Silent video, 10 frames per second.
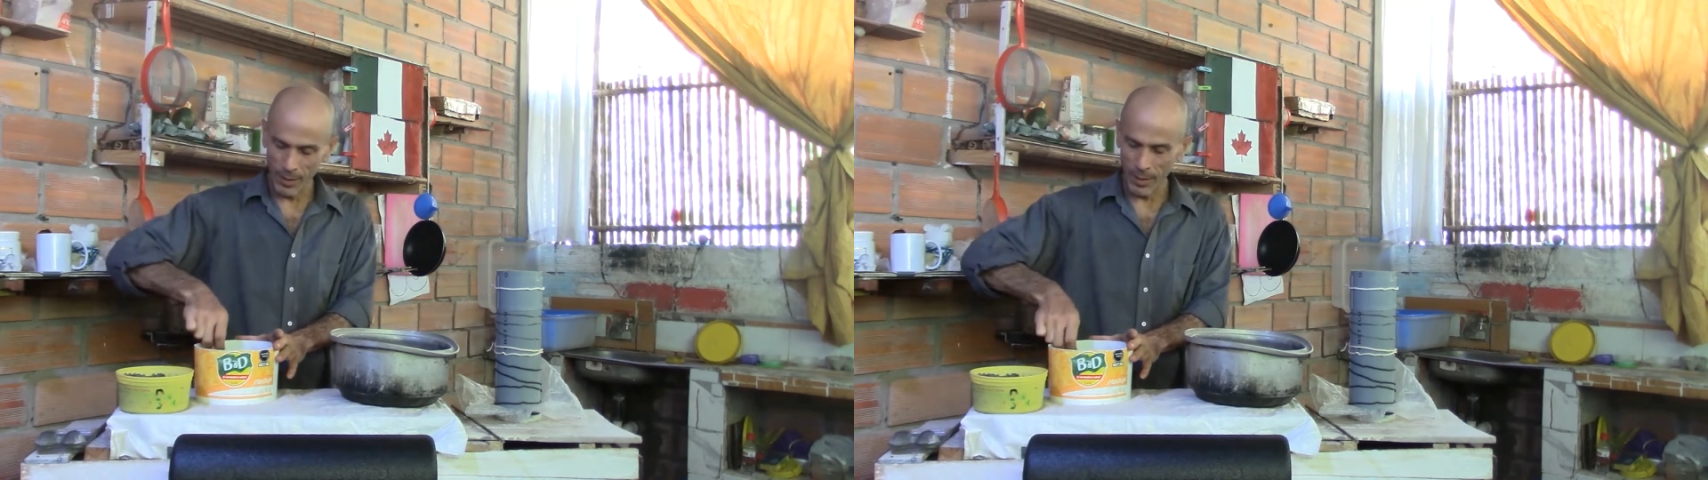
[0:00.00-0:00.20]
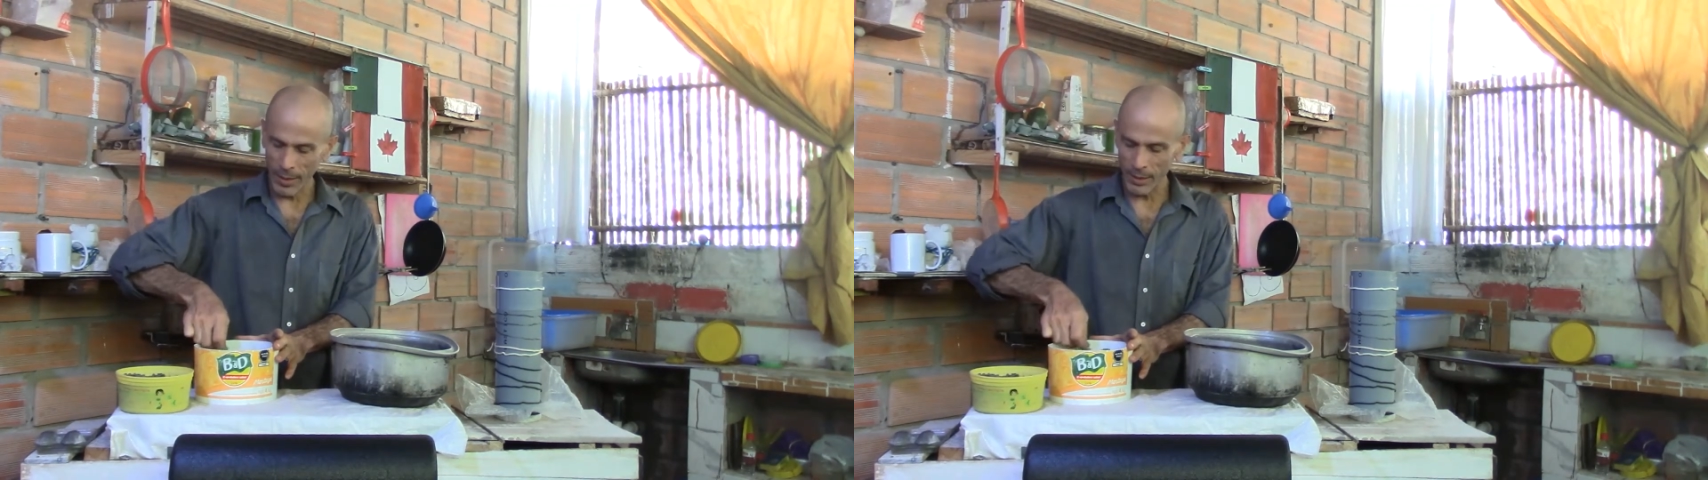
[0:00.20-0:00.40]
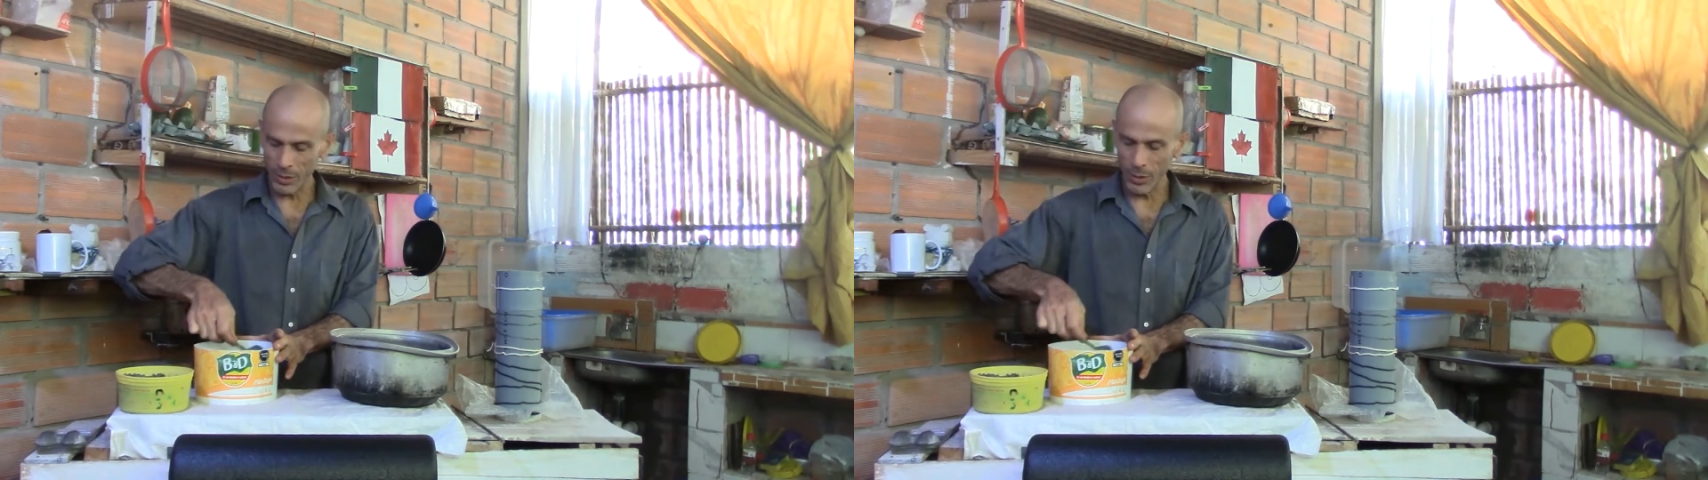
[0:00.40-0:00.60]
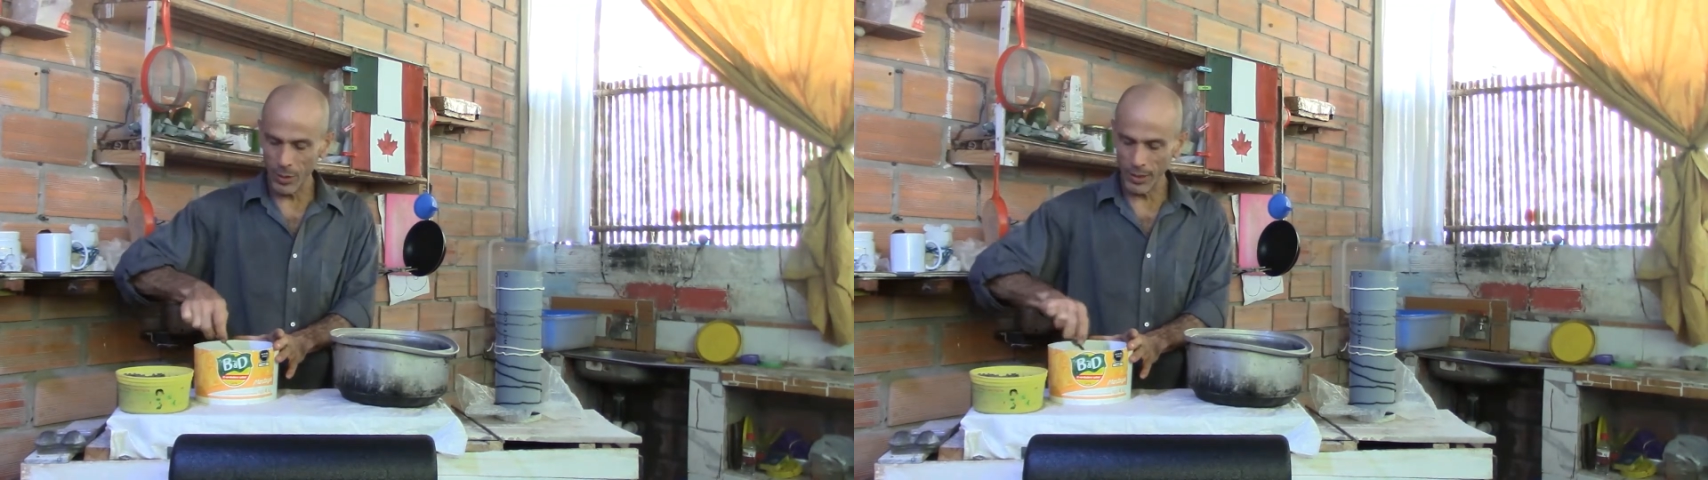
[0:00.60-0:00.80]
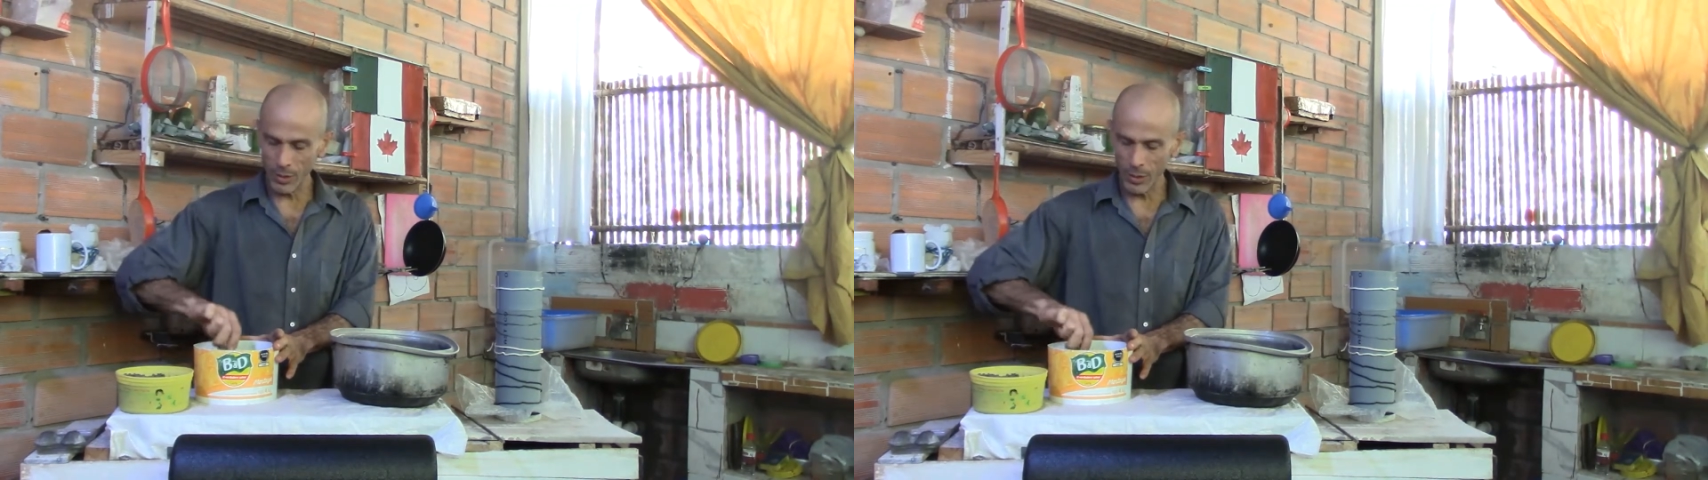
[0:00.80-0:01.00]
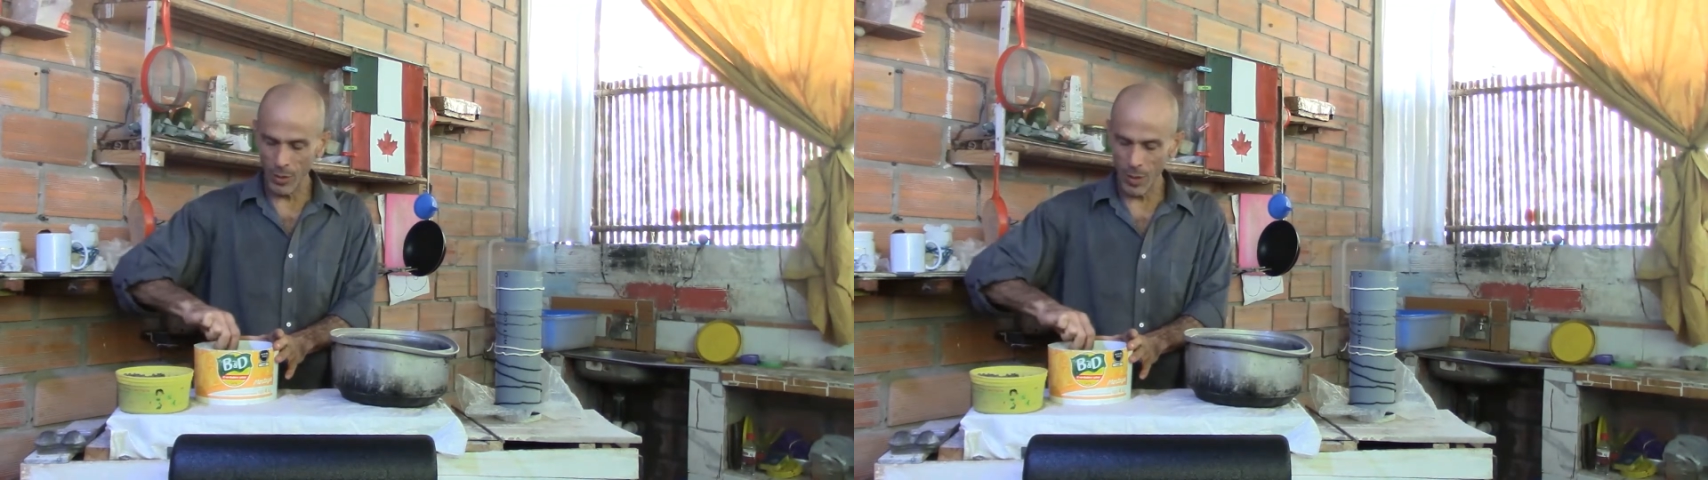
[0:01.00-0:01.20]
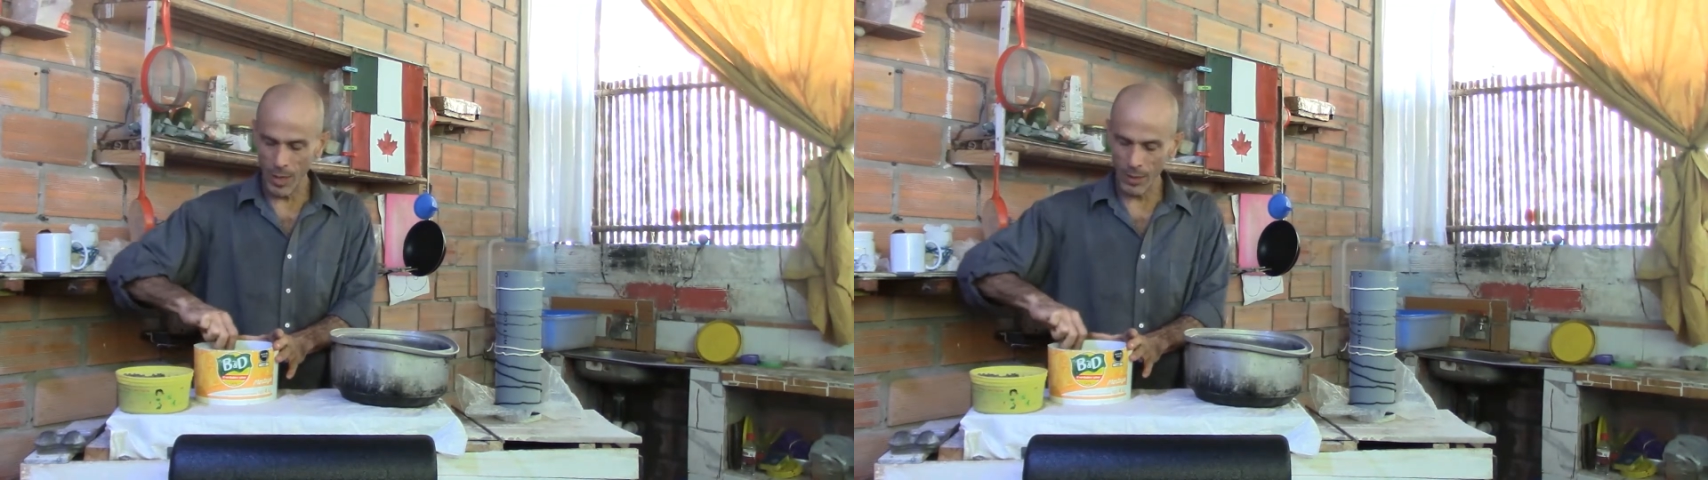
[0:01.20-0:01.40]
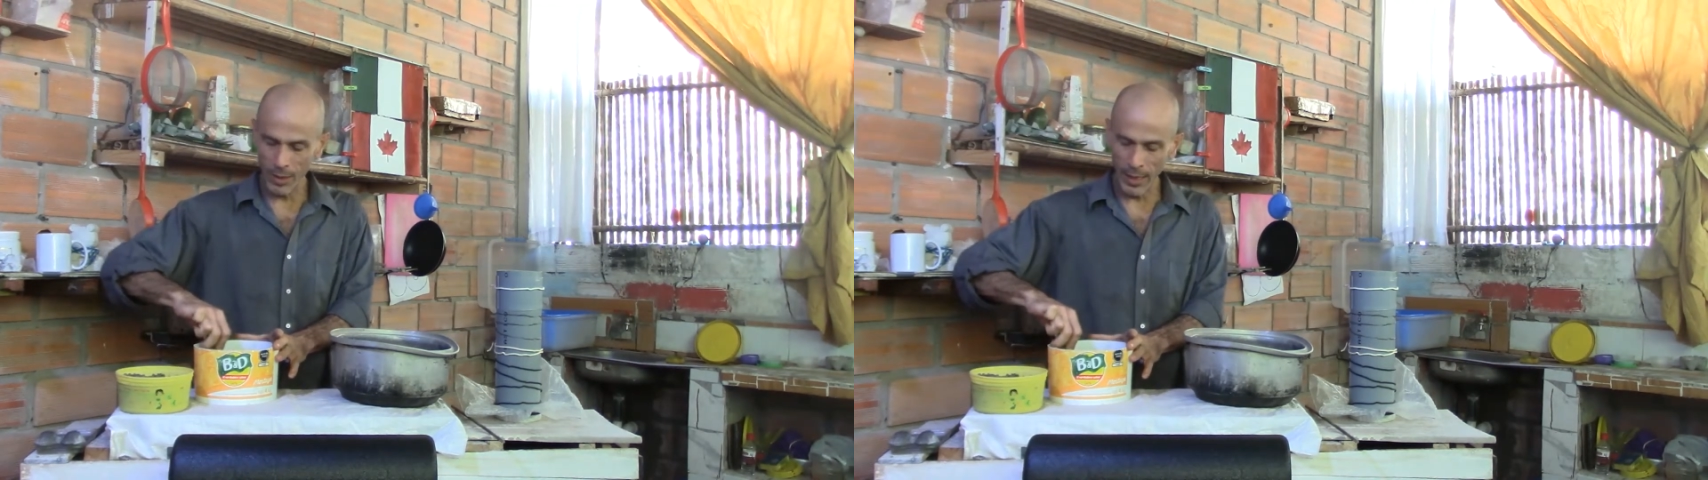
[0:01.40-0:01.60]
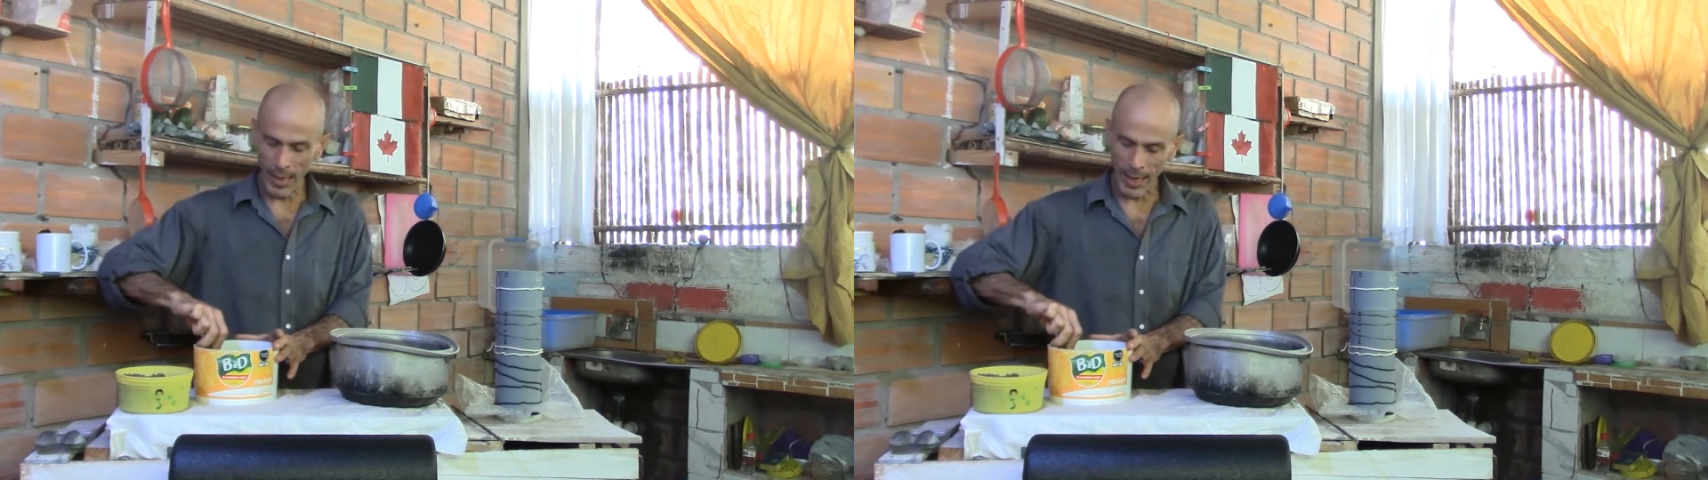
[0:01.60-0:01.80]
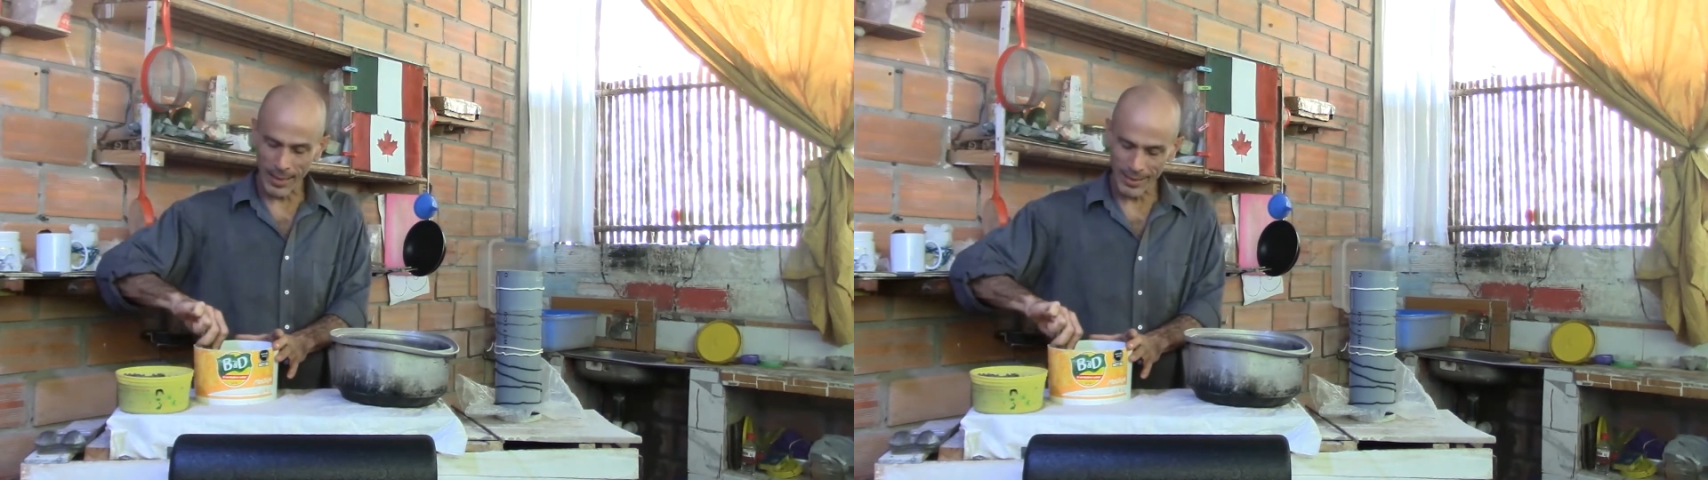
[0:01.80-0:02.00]
That's going to go on the
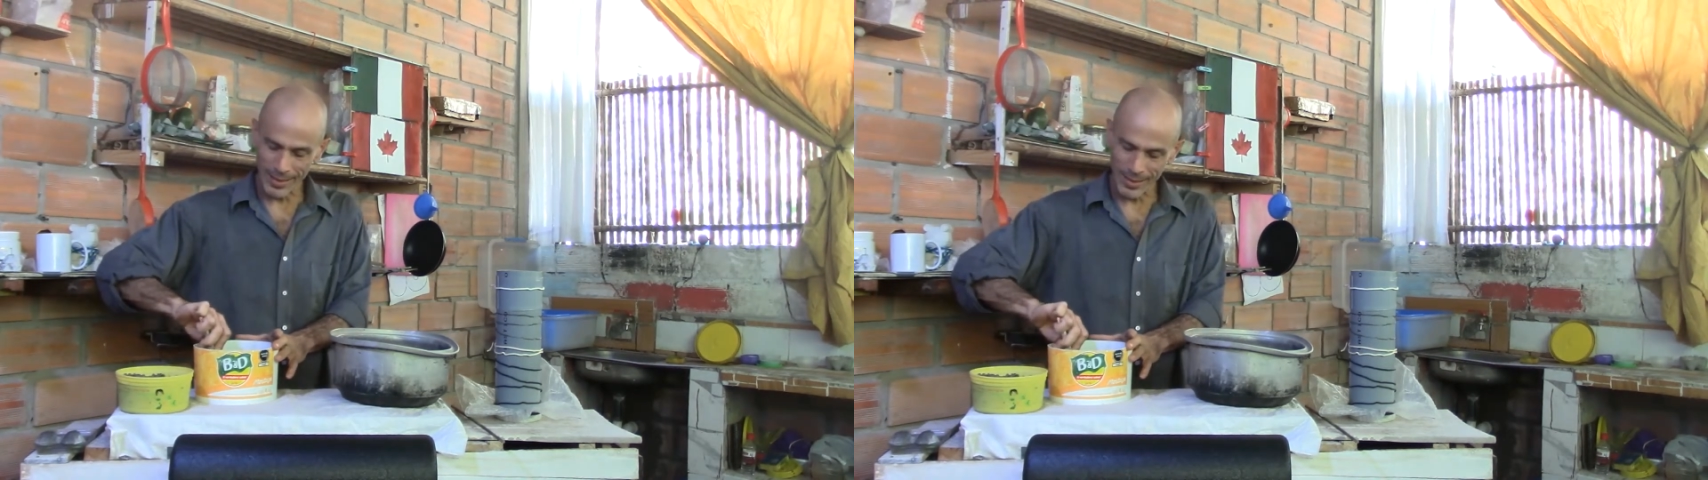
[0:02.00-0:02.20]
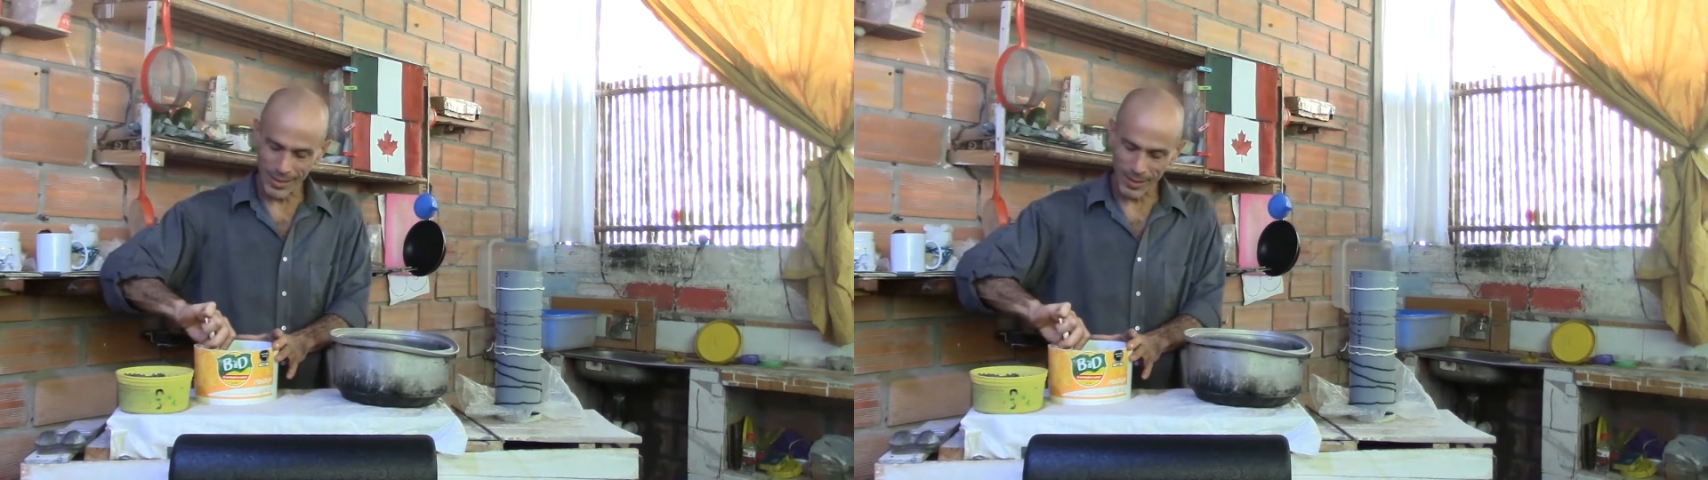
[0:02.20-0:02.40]
ends